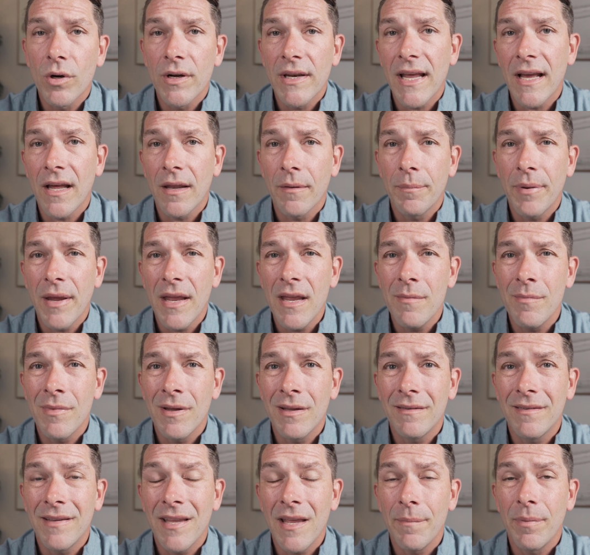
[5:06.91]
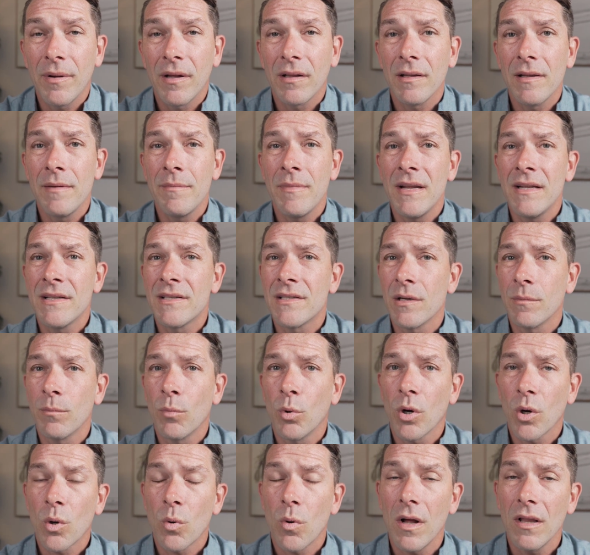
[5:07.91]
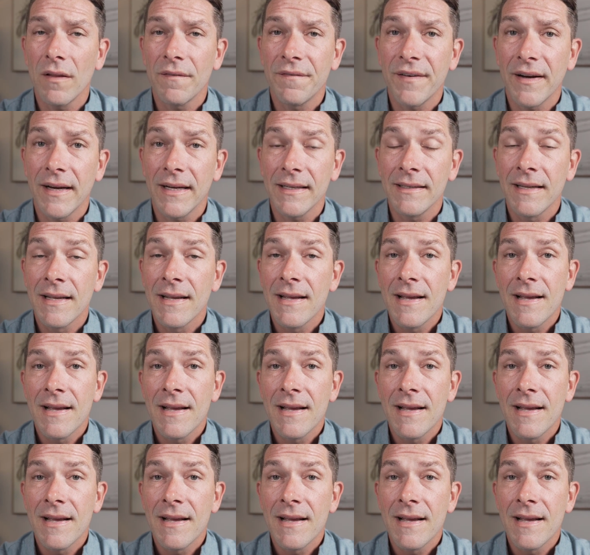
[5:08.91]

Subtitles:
down payment typically means they're more qualified.